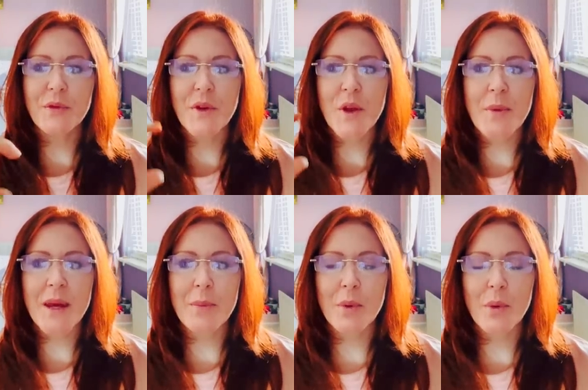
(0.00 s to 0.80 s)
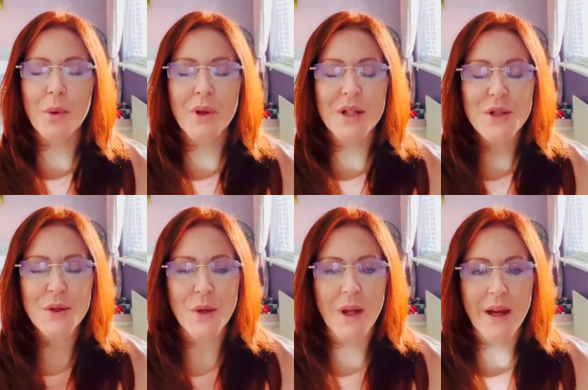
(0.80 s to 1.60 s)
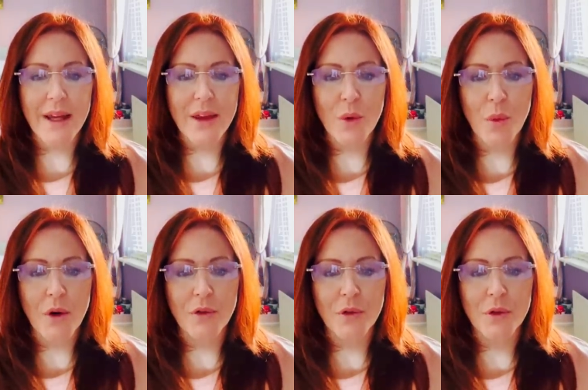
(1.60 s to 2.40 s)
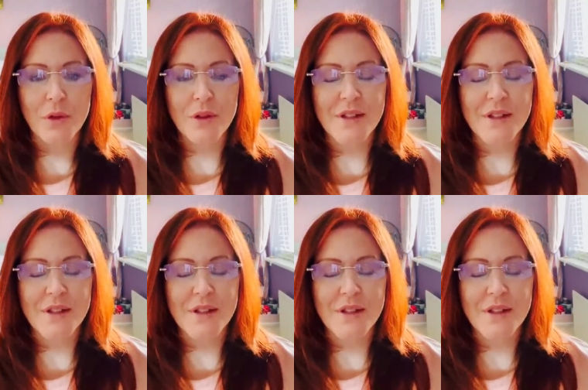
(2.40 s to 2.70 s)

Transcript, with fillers: for the people that do not like the waffle,